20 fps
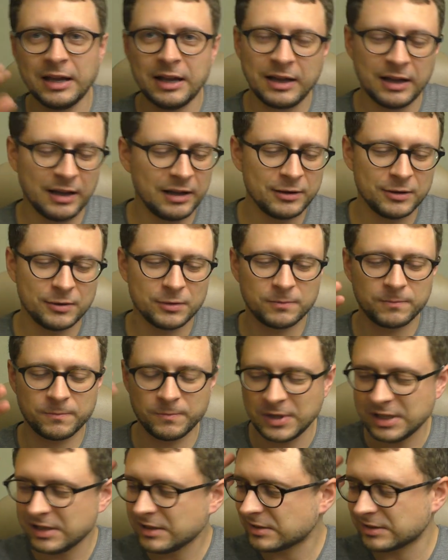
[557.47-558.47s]
And you
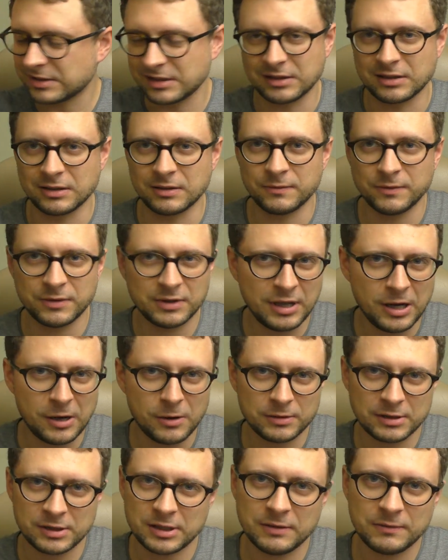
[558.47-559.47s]
instantly,
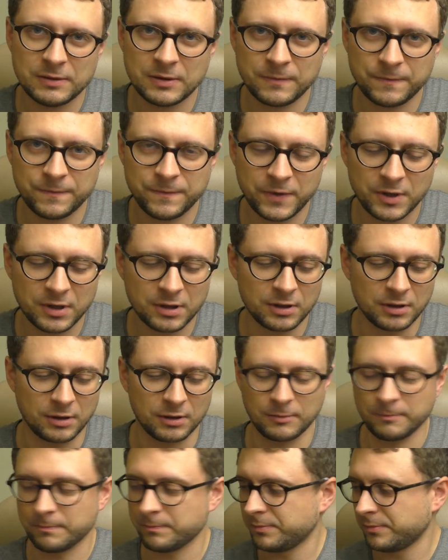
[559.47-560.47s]
without even
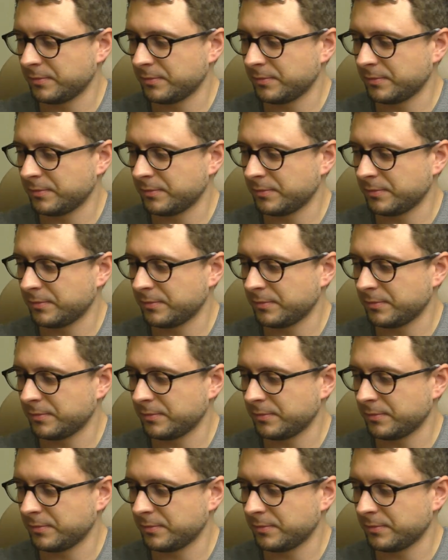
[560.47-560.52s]
thinking,